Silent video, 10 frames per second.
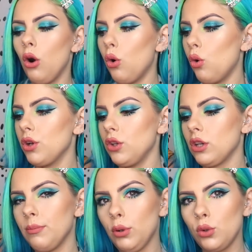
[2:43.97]
or
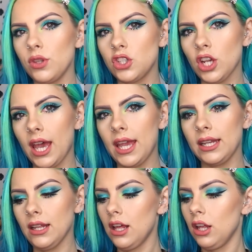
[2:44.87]
you can pull the
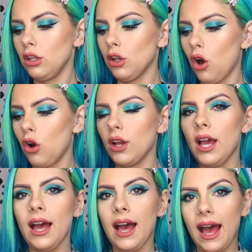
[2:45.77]
chain
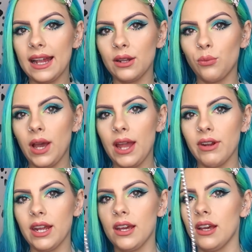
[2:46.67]
long and
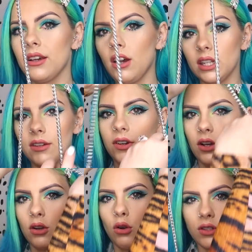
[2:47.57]
wear it kind of
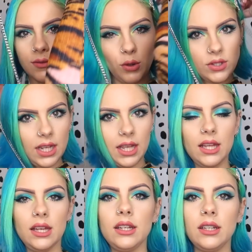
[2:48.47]
crossbody